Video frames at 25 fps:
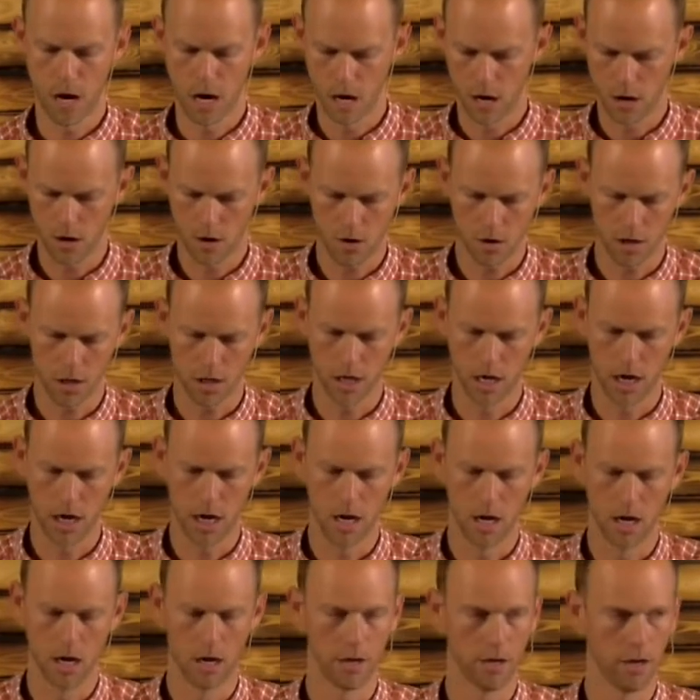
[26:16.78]
Our
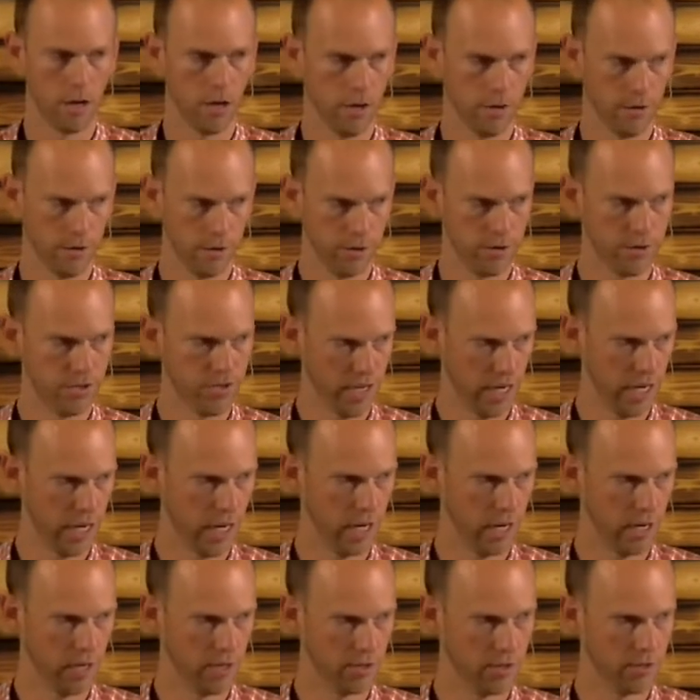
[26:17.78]
God
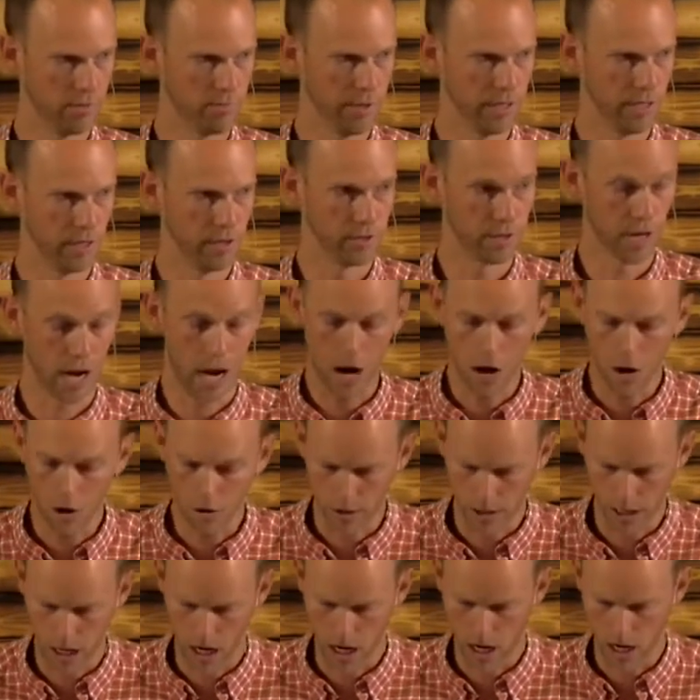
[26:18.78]
understands because
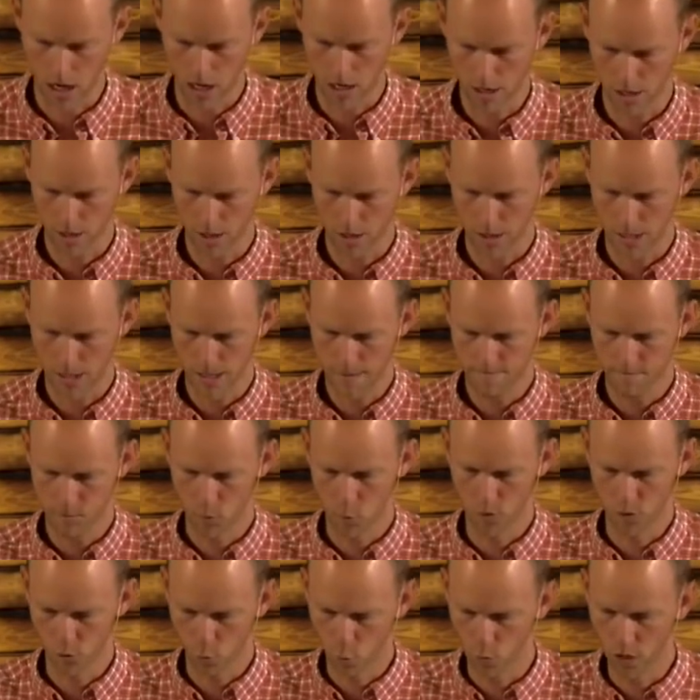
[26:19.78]
our God
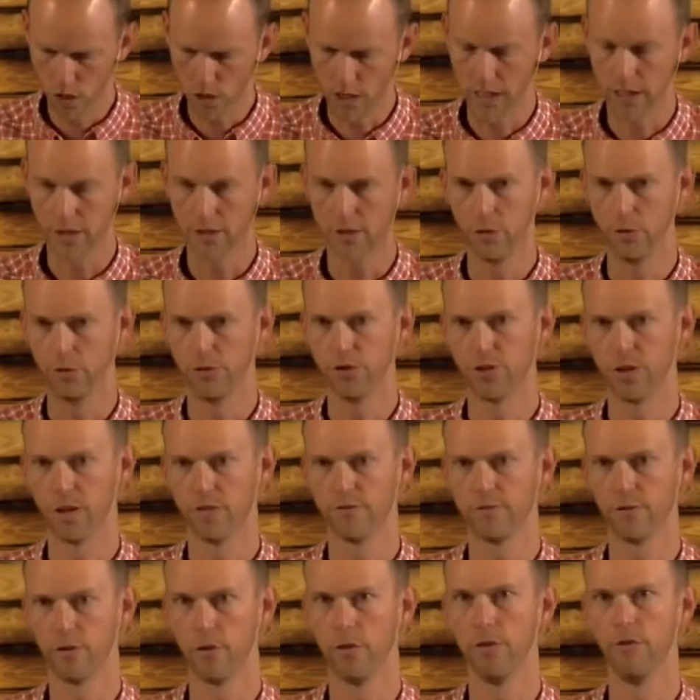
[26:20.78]
was willing to
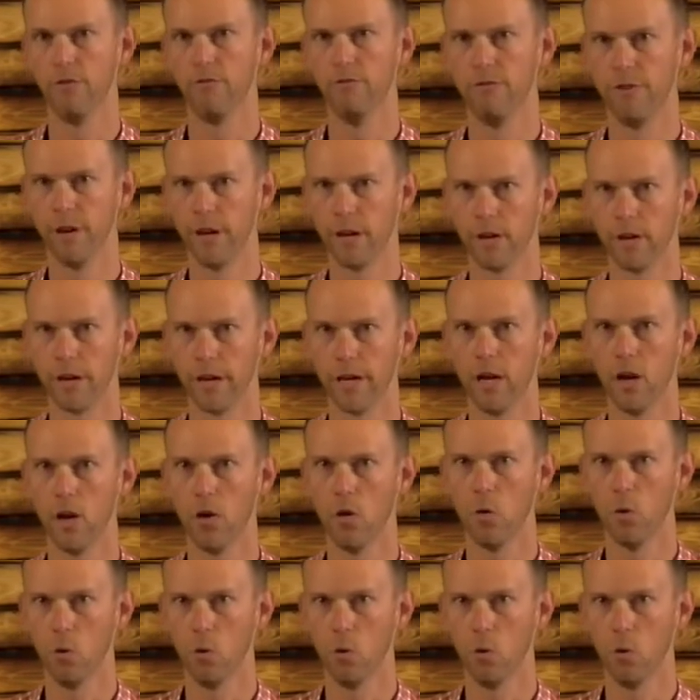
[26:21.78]
suffer the very